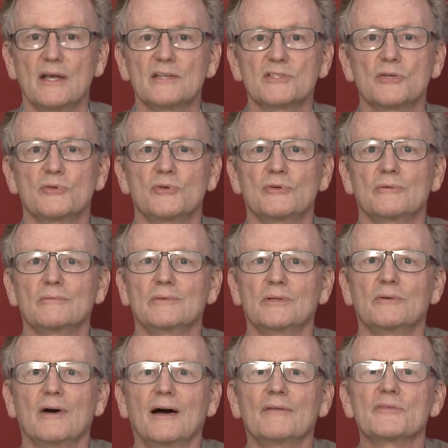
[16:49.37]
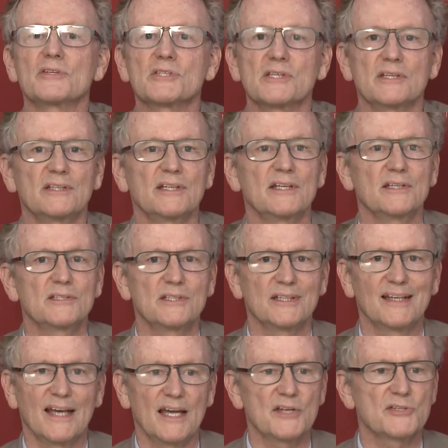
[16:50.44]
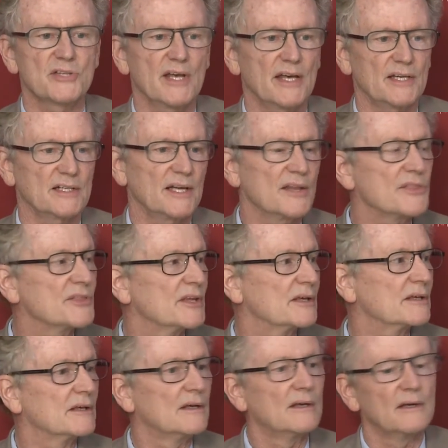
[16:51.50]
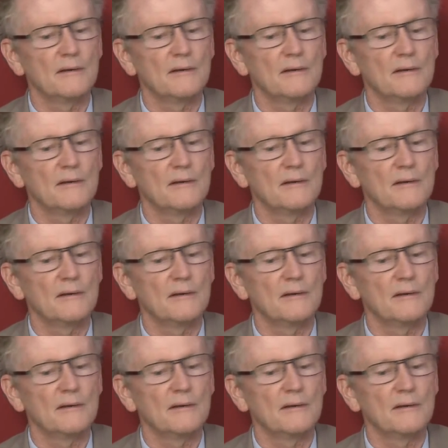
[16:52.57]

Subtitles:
So you obviously need to gauge that, and I think